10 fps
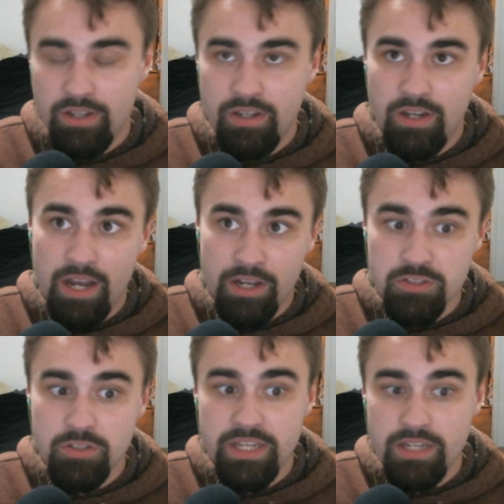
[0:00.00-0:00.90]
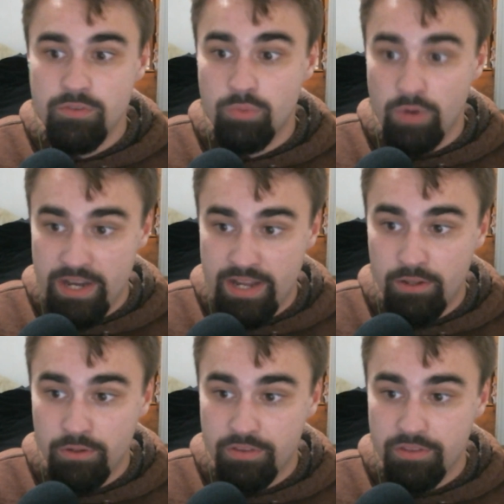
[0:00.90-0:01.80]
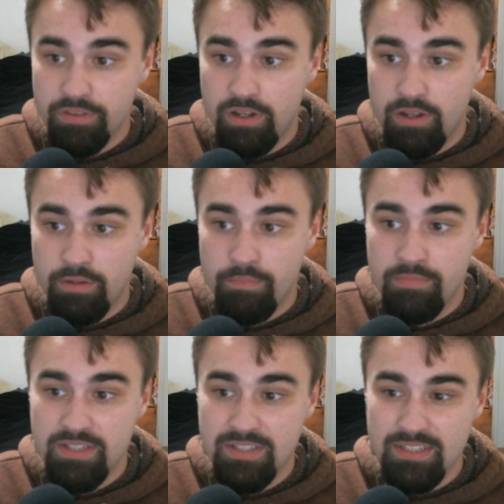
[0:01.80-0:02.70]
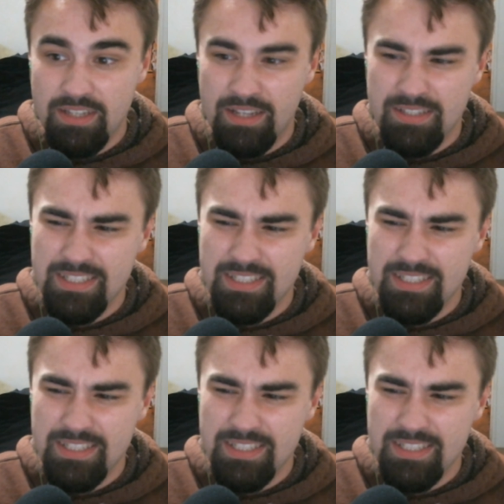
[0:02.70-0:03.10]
I also take it for brain health, a